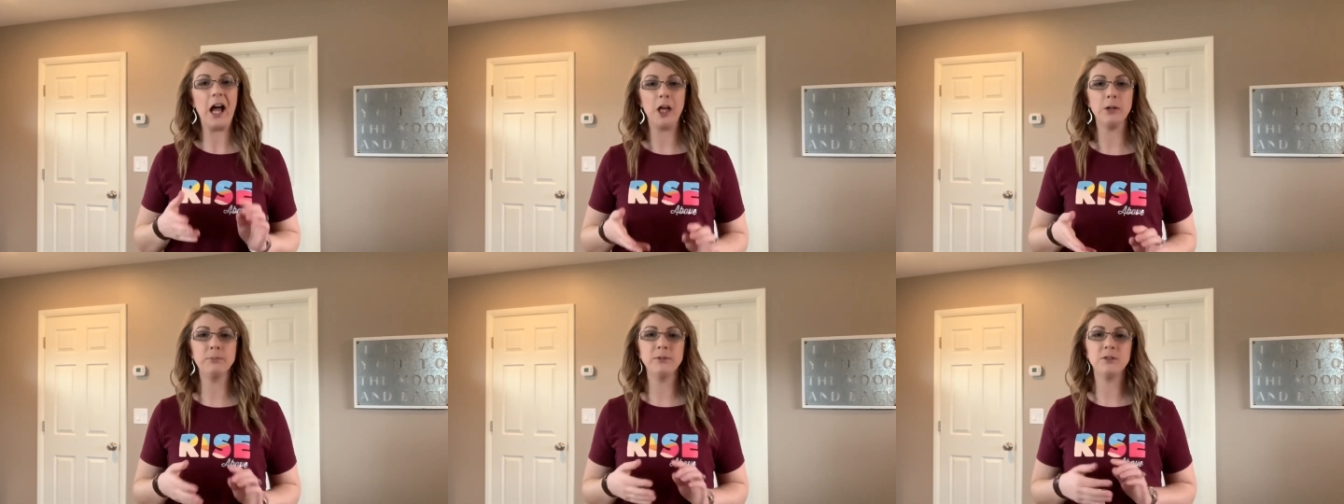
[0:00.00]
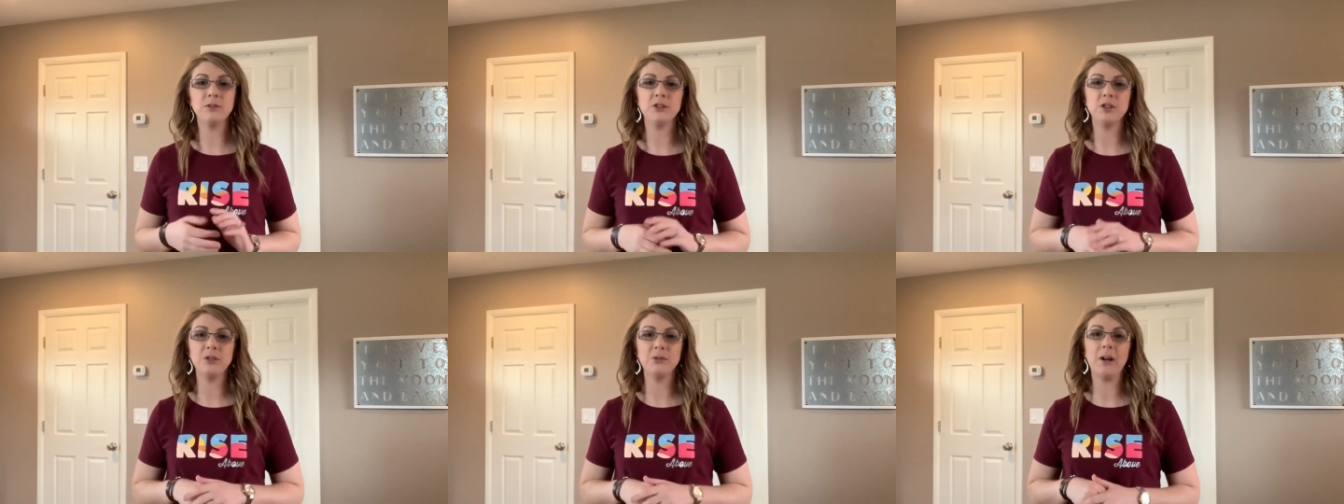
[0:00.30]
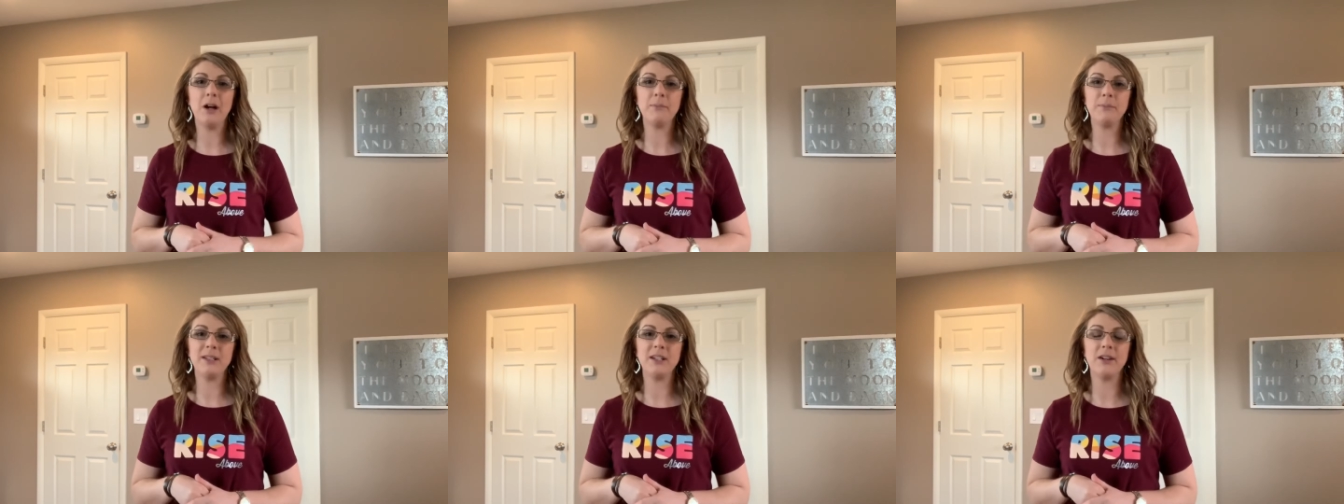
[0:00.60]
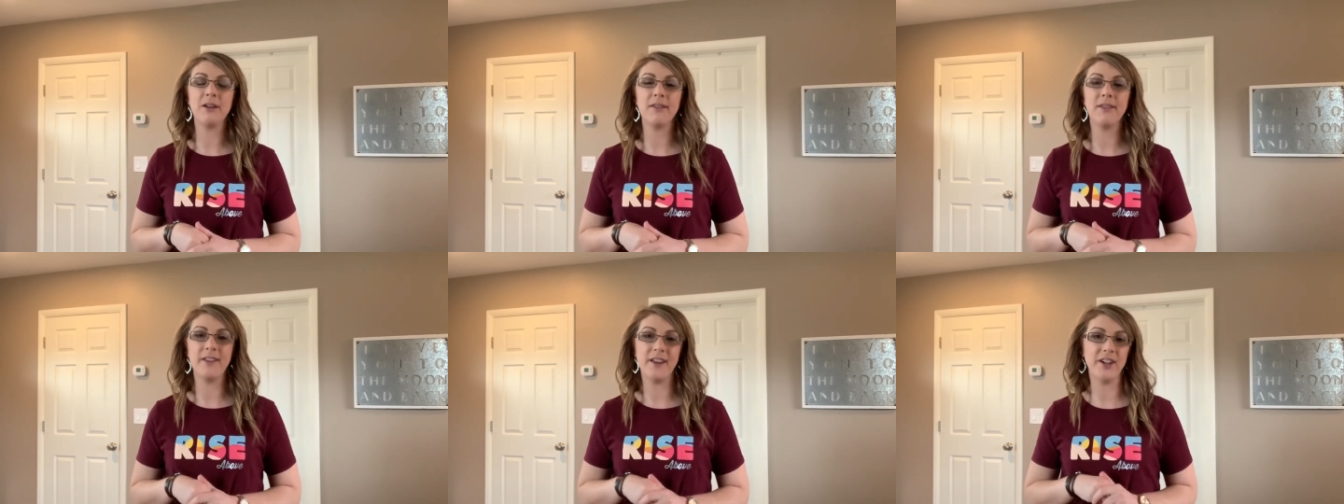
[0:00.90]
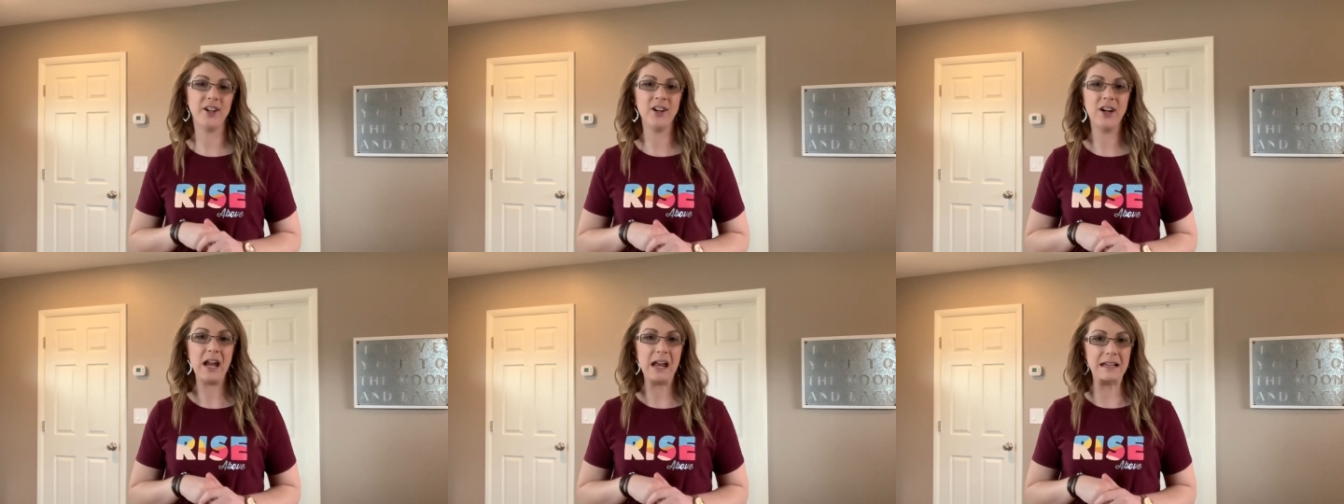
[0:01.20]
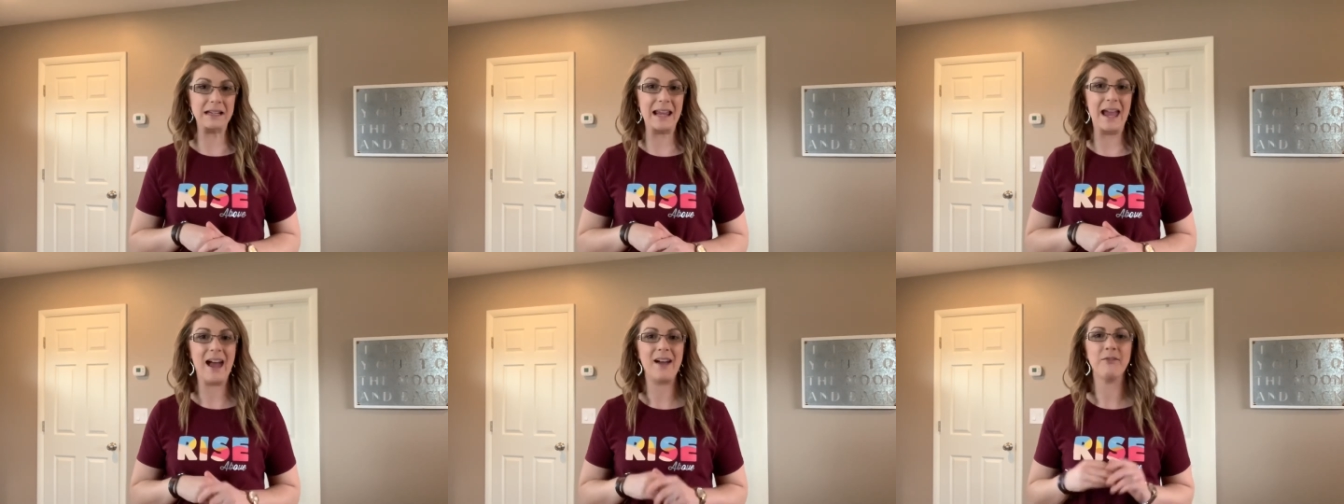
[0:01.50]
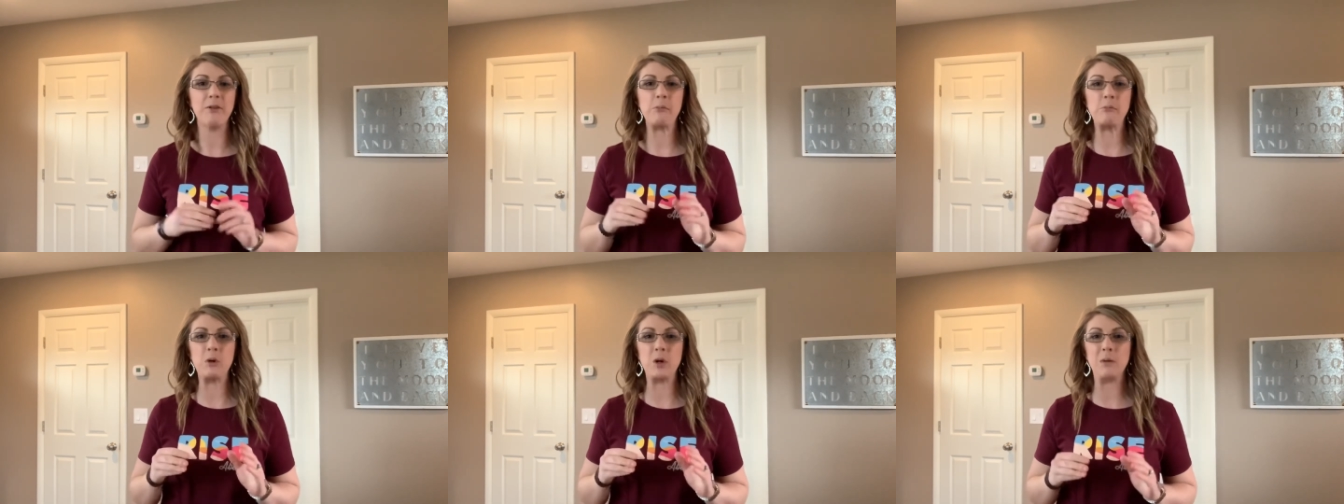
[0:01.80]
help you to appear thinner and
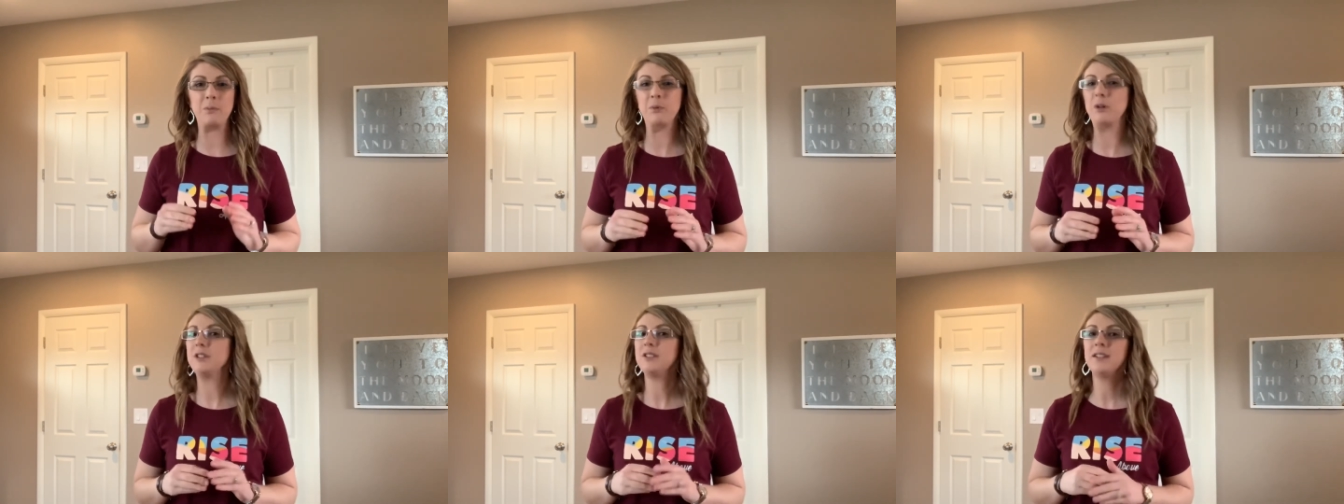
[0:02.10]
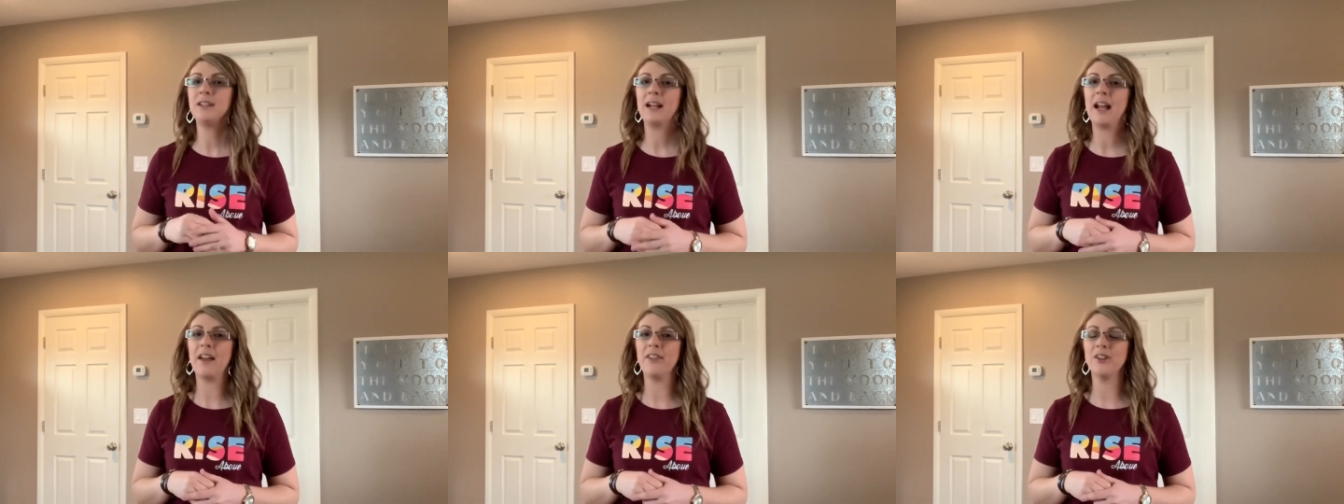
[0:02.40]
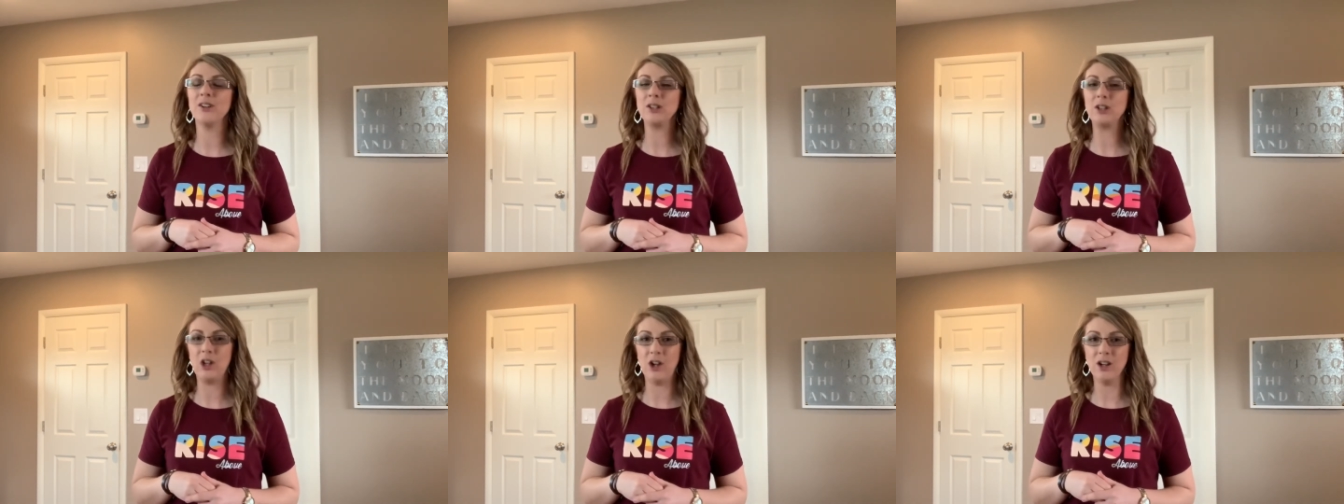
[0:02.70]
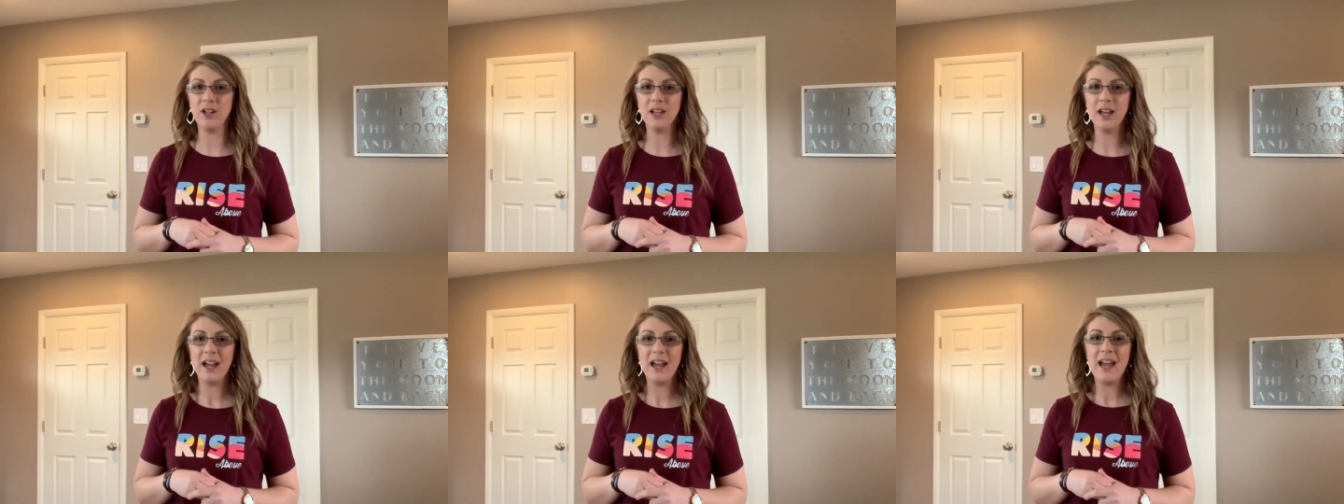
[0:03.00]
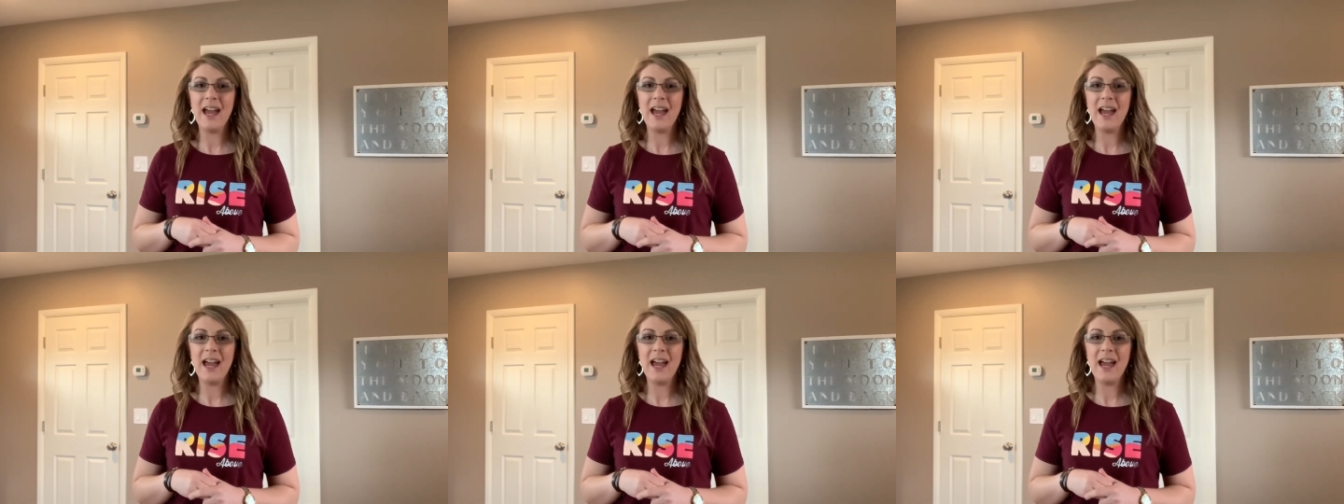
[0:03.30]
have a more put together look.